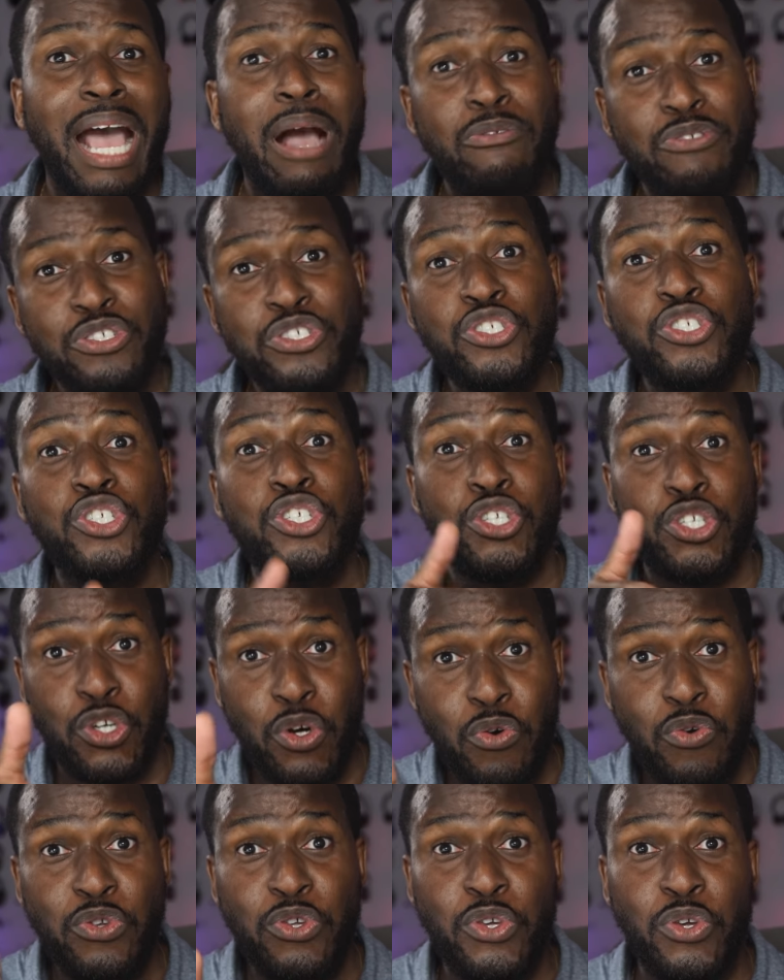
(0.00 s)
I'll just
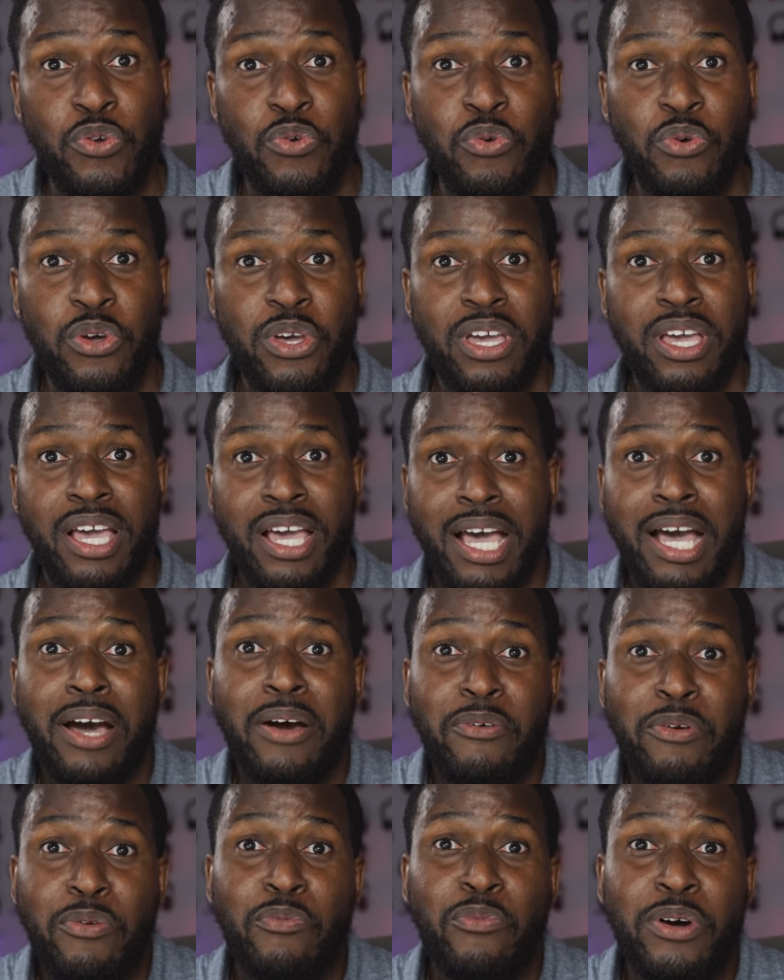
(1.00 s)
show you
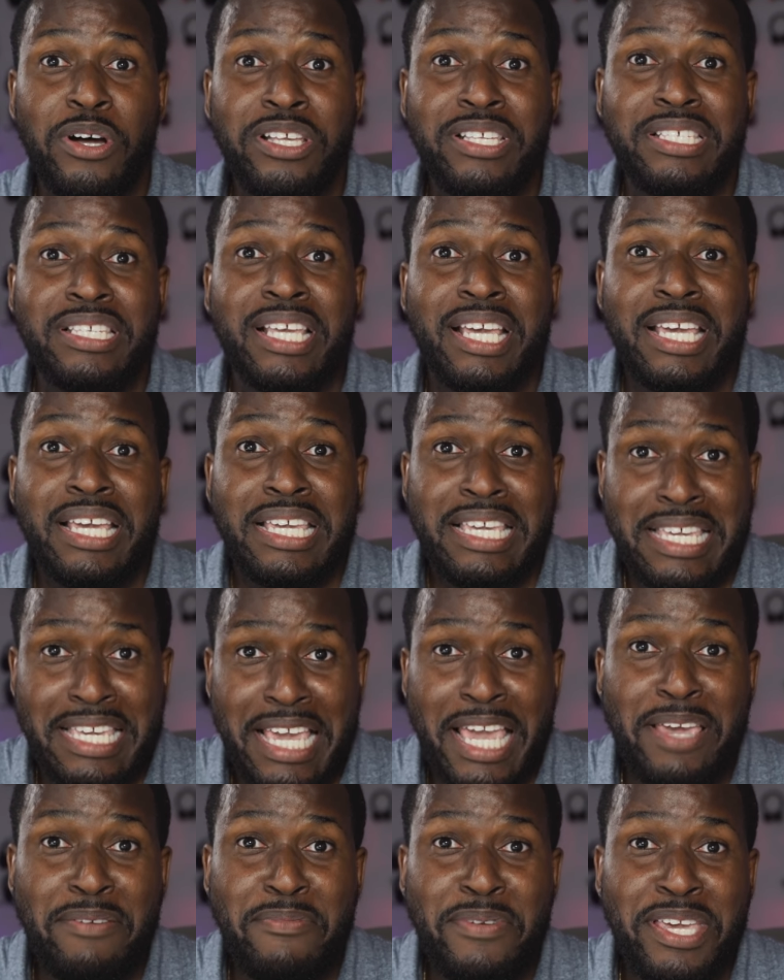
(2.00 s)
how it was
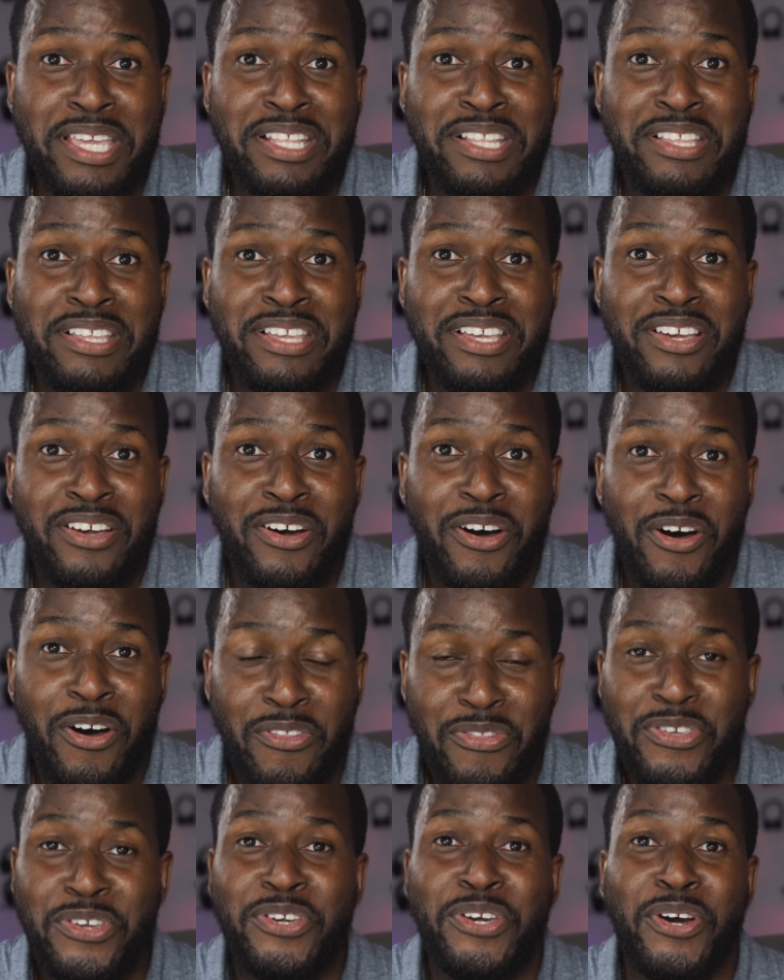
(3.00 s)
gaming
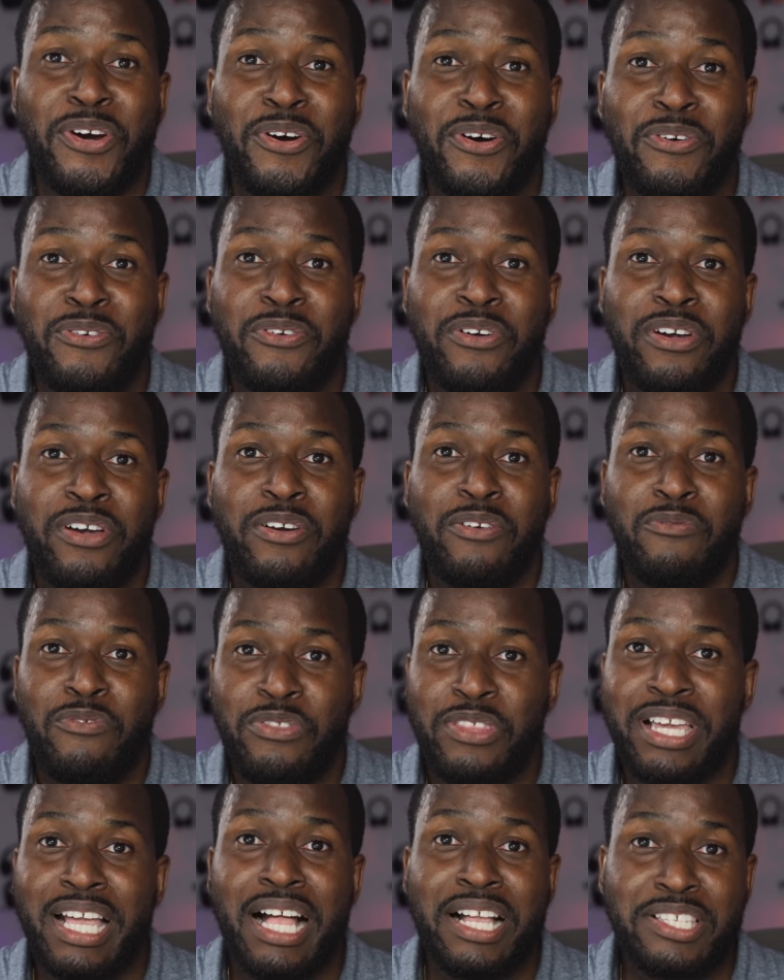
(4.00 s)
on the go
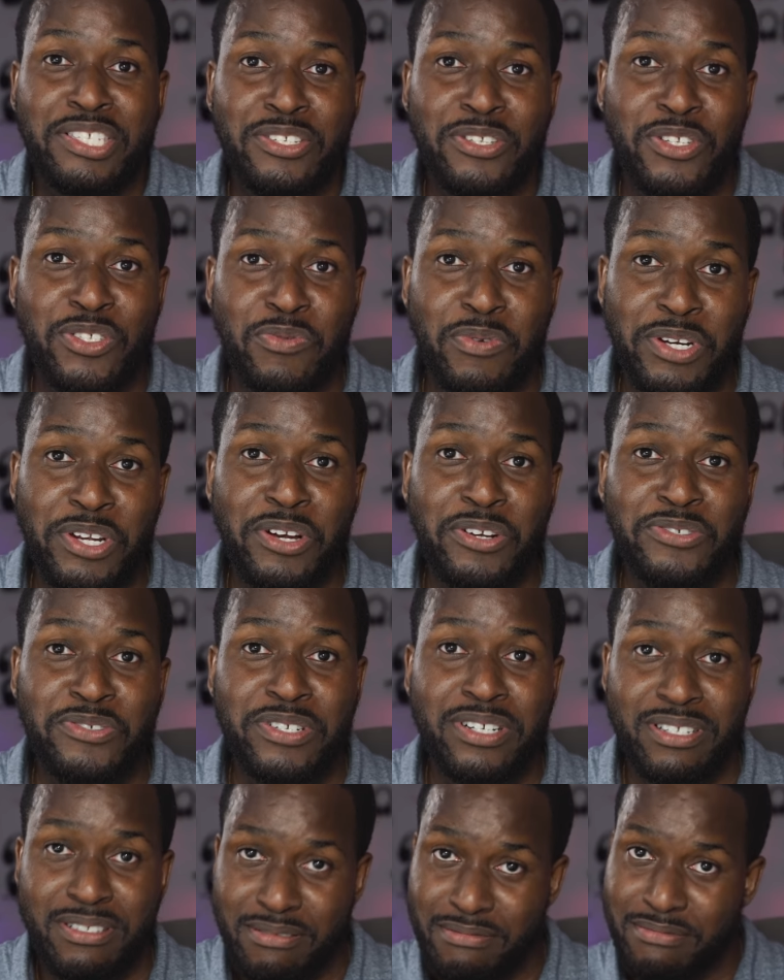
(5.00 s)
with the Galaxy Note twenty
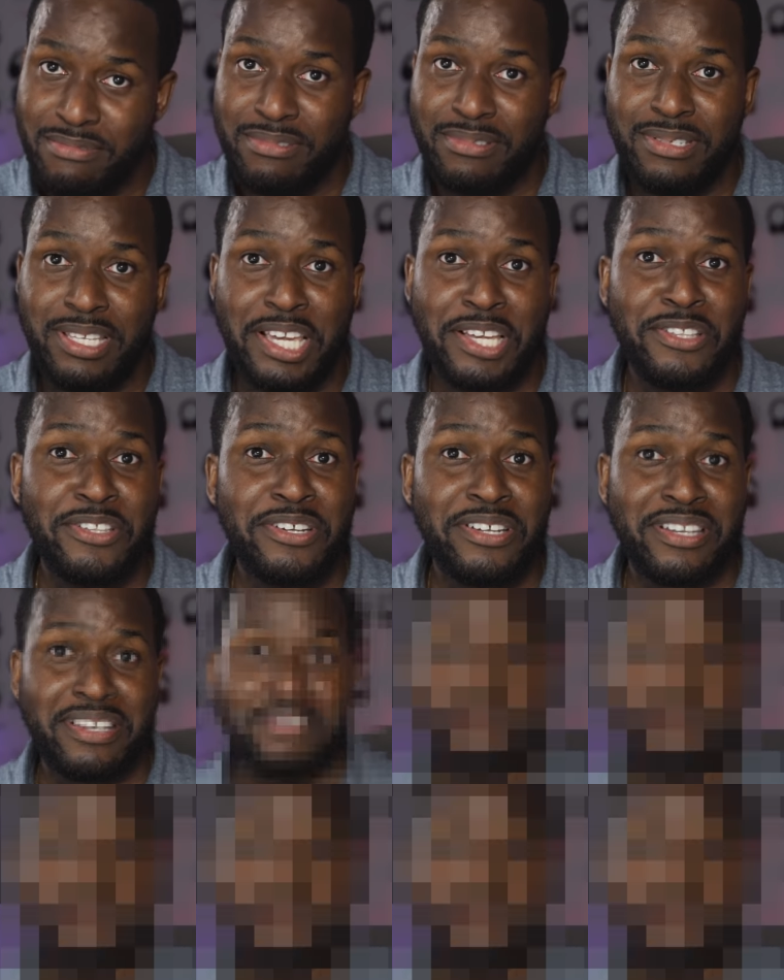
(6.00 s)
Ultra. Take a look.